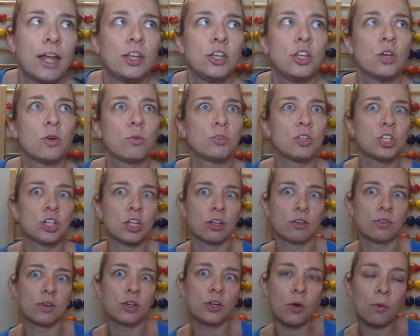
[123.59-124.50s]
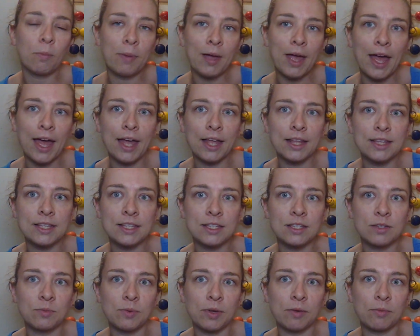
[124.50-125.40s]
No Children, No
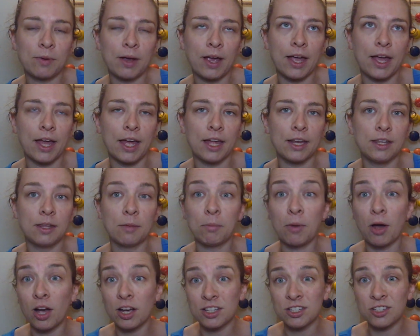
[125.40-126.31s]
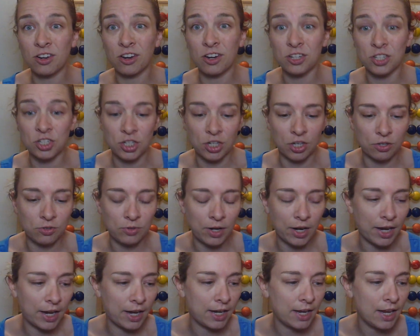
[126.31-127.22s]
Pets. We read The Boxcar
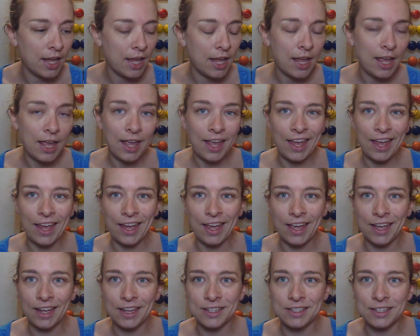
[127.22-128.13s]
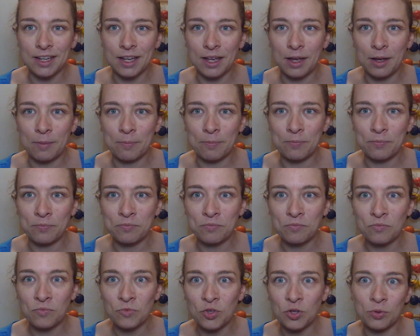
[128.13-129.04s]
Children, and
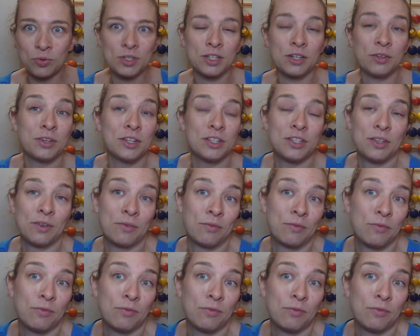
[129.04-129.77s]
those series have,